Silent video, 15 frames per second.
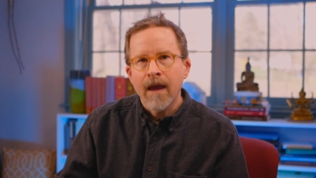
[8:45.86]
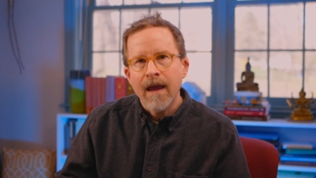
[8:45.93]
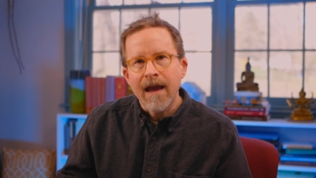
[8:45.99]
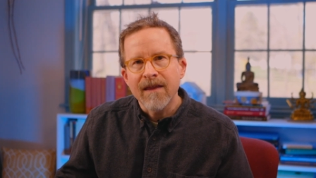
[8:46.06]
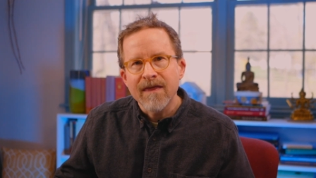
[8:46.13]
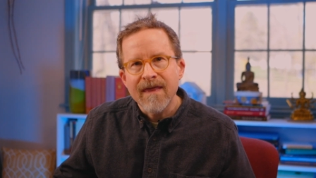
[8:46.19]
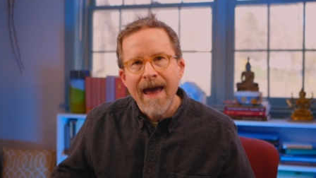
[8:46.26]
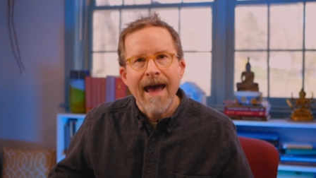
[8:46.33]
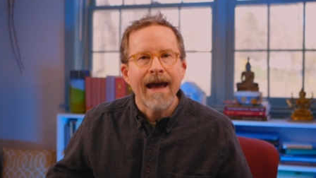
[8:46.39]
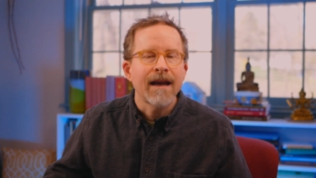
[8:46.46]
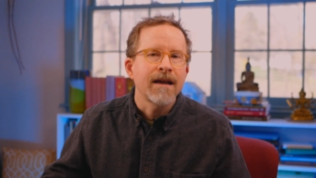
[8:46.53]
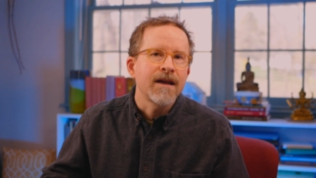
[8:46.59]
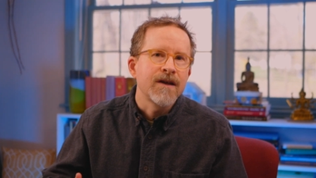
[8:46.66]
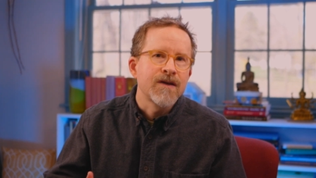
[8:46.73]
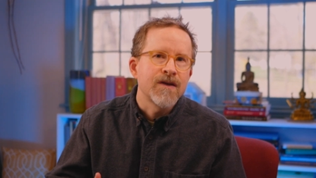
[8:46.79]
And
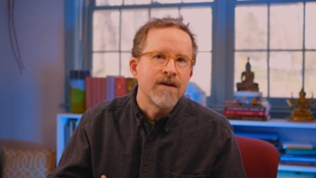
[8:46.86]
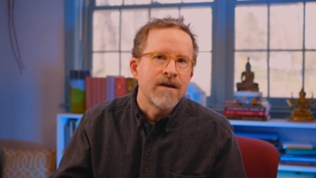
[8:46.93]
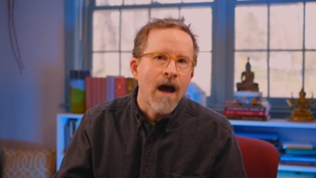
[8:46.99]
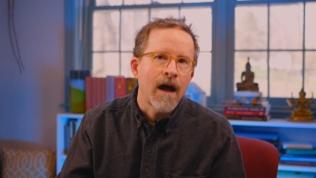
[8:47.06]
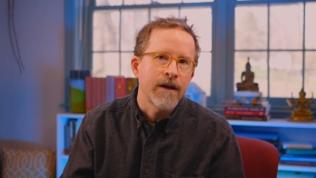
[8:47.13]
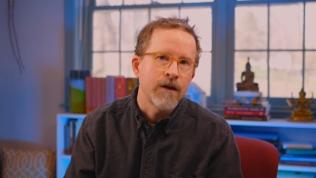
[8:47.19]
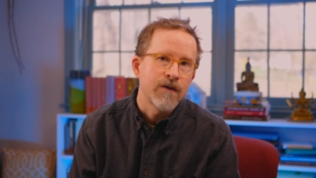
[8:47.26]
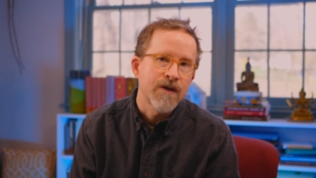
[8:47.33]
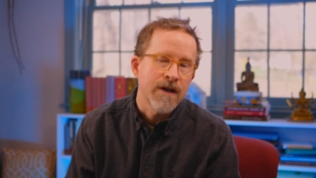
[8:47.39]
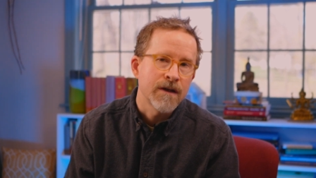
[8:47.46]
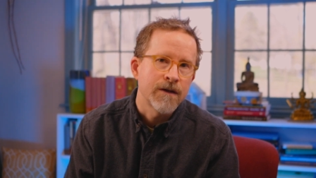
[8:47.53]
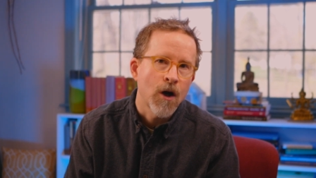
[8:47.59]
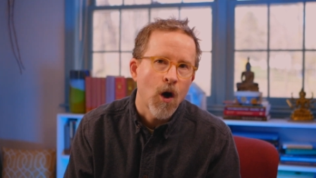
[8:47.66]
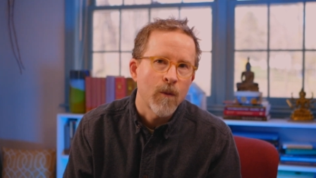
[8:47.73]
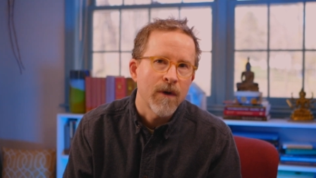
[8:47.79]
that is not using the
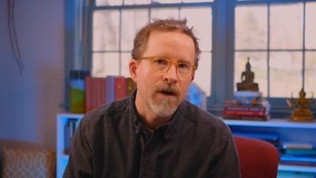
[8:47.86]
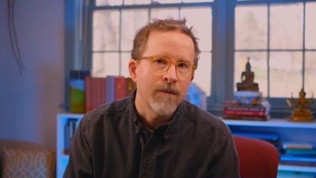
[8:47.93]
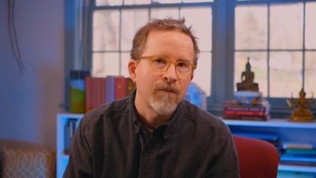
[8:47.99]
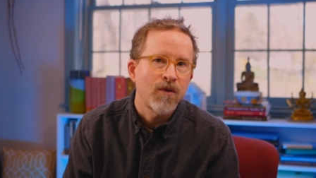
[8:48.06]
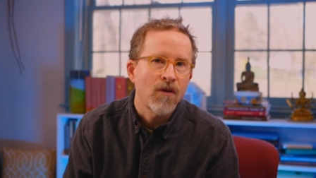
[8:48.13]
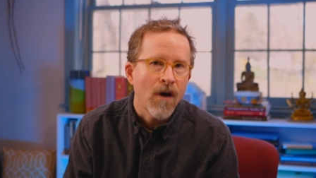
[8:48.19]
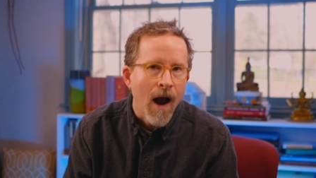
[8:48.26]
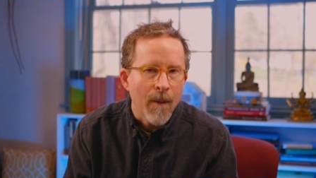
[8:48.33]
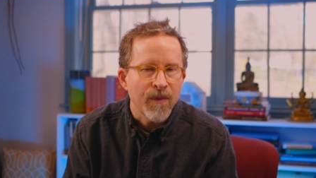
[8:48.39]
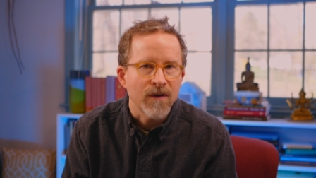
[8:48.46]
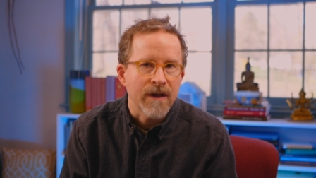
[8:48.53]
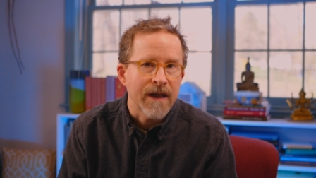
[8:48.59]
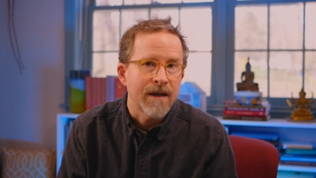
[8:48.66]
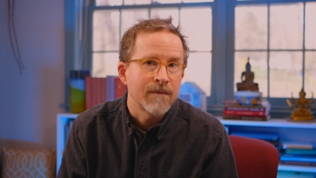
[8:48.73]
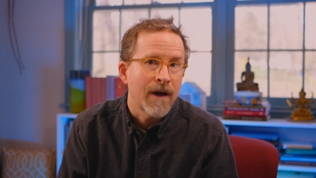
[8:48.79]
Dharma
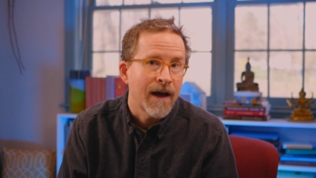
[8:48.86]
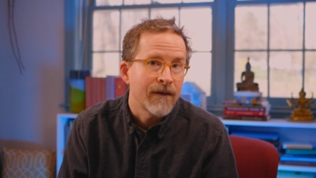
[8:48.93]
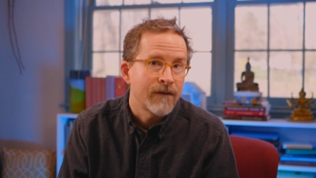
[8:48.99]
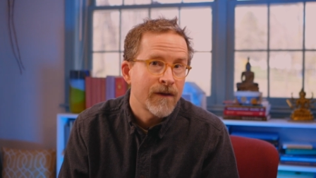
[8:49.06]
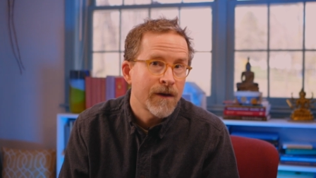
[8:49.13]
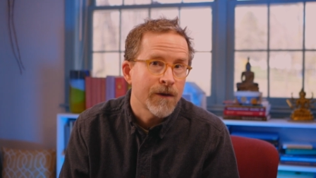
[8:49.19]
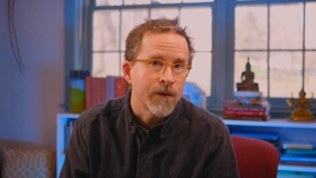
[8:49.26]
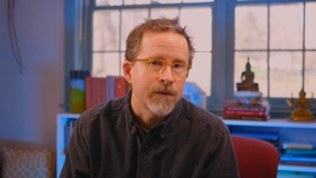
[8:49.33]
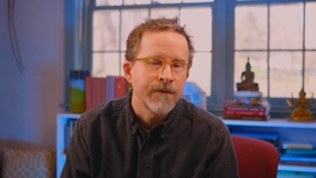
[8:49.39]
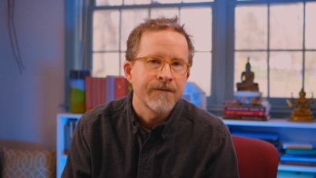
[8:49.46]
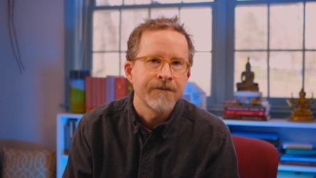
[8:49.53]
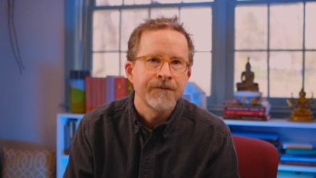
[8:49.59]
properly, in my view.